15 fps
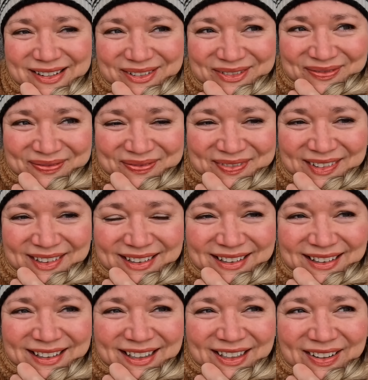So,
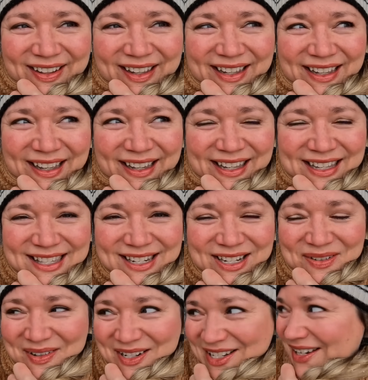okay, I can't sit
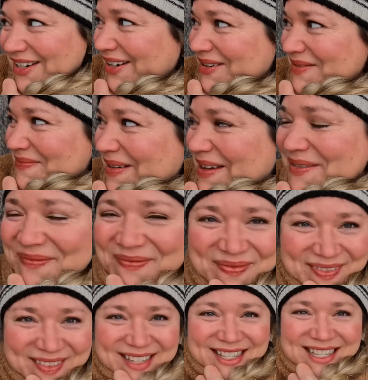here much longer, but
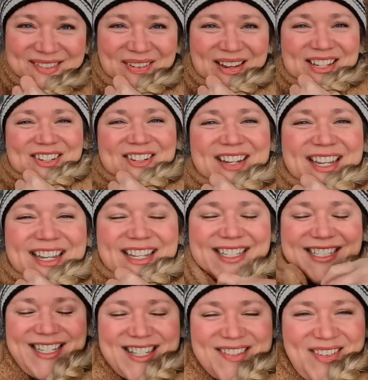this is my tree.
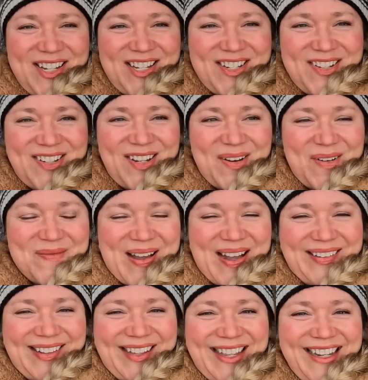Just wanted you to know
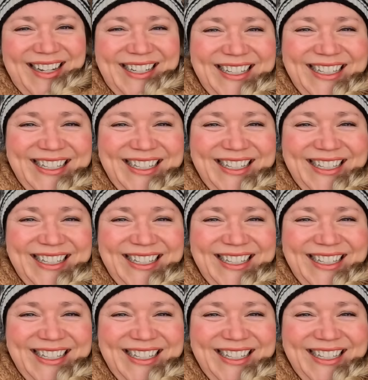about it.